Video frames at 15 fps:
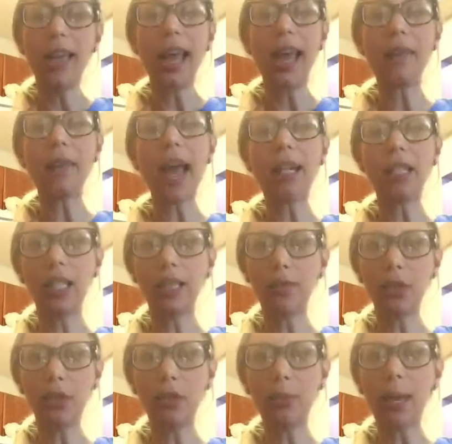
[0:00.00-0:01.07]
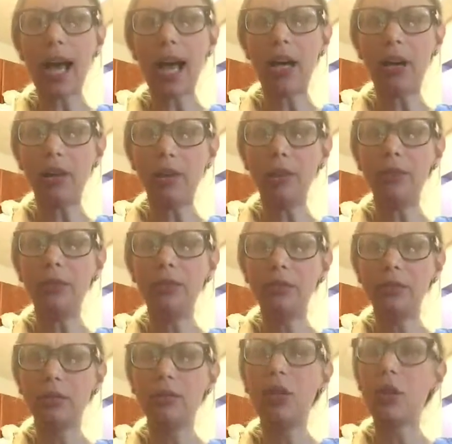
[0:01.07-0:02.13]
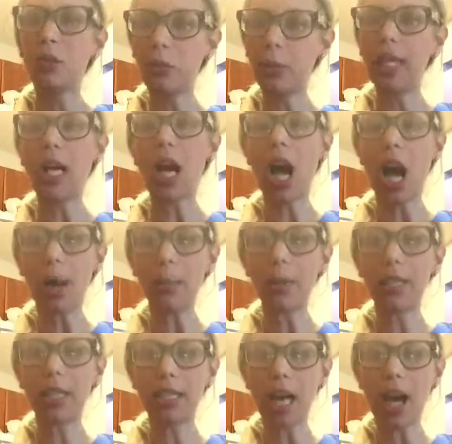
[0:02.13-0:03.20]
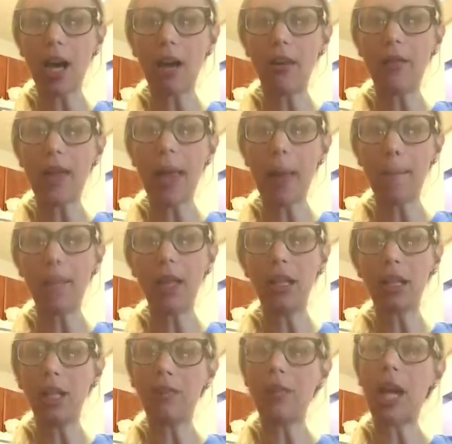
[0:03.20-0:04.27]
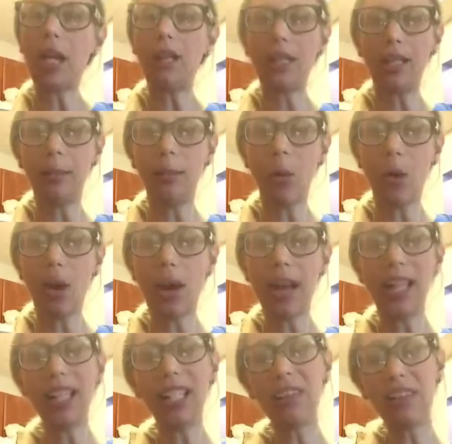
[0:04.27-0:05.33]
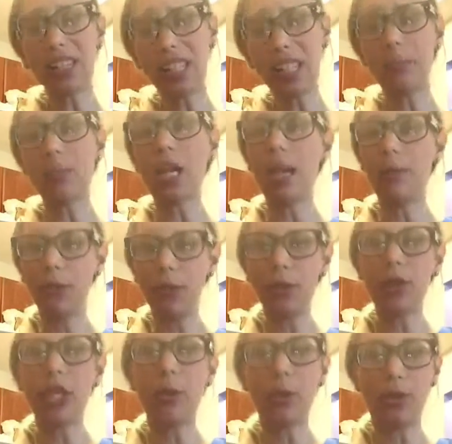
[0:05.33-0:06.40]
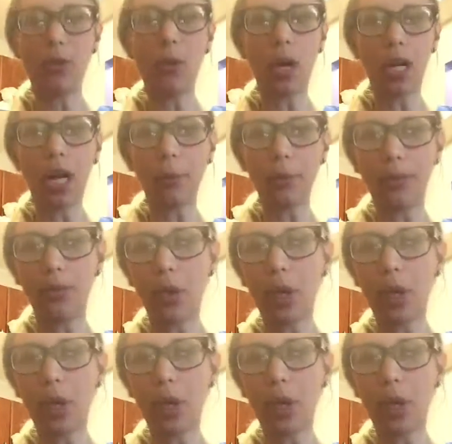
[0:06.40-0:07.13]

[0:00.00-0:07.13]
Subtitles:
And that gives you about 3 cups of hemp milk, if not a little more, and even sometimes you can go with 4 cups of